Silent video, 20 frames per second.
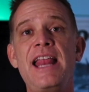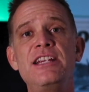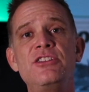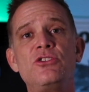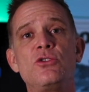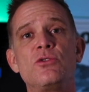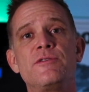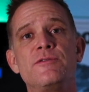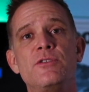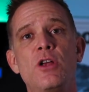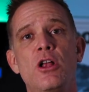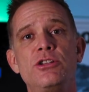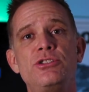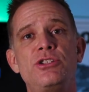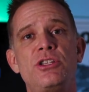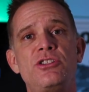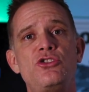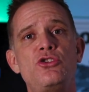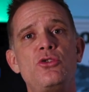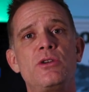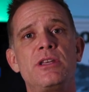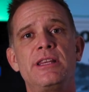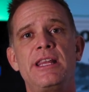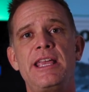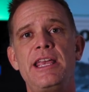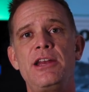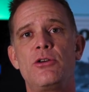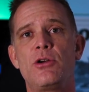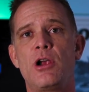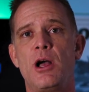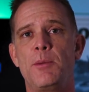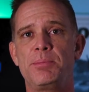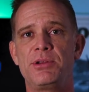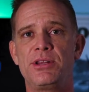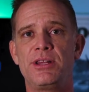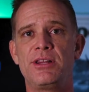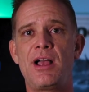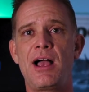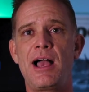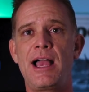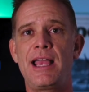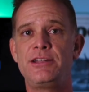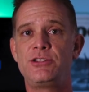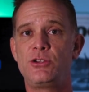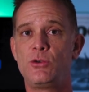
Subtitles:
Any source of knowledge that you can later apply